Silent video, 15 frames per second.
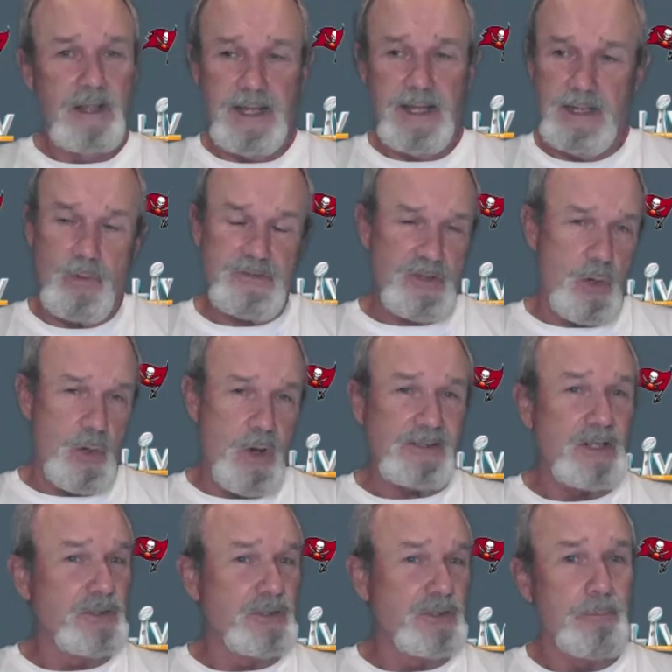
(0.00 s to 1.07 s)
He wants to go out
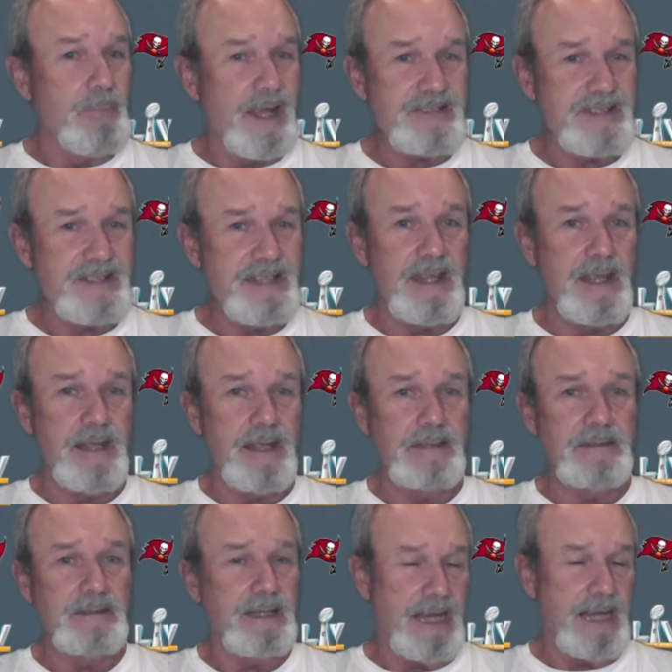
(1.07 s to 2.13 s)
there and do the best he can
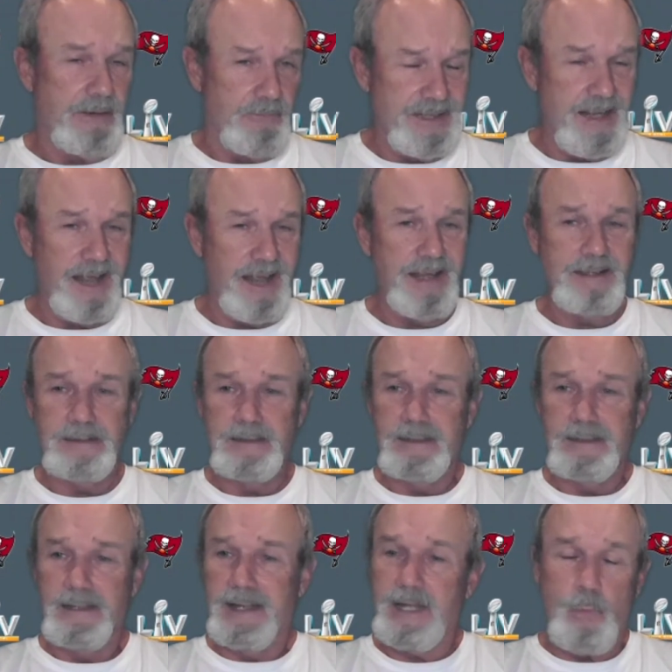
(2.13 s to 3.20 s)
every day.
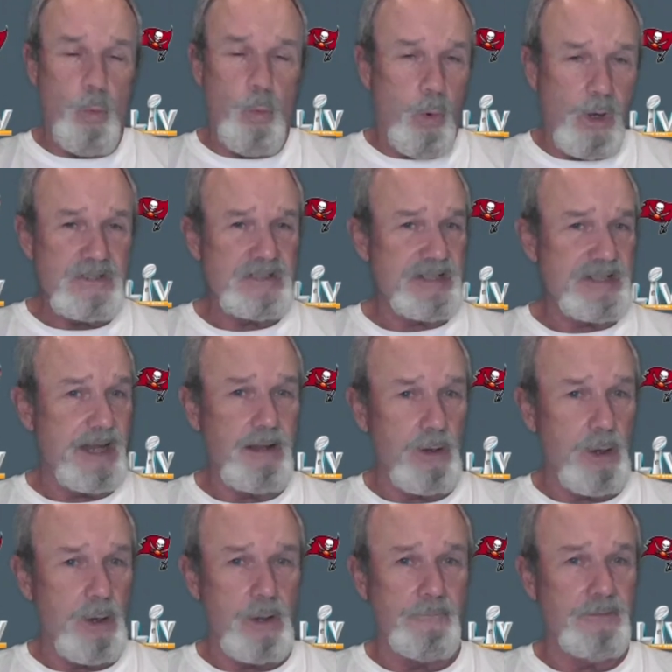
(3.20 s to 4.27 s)
He works his tail
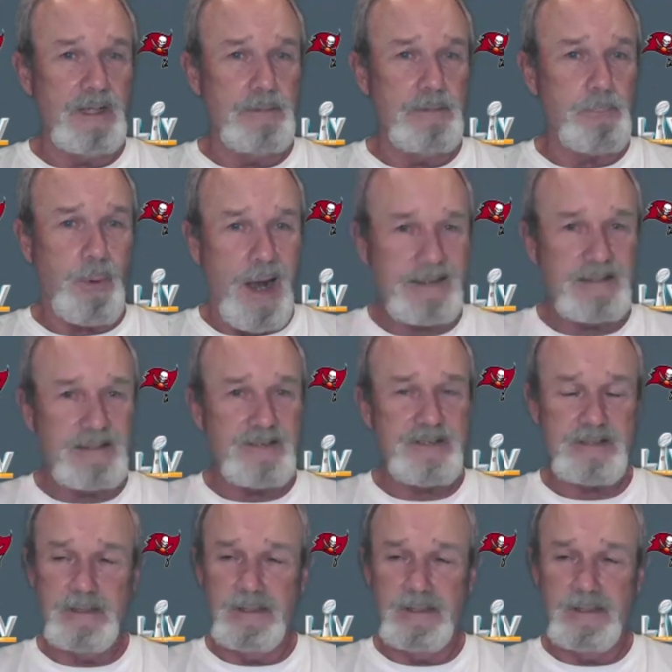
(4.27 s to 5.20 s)
off in practice.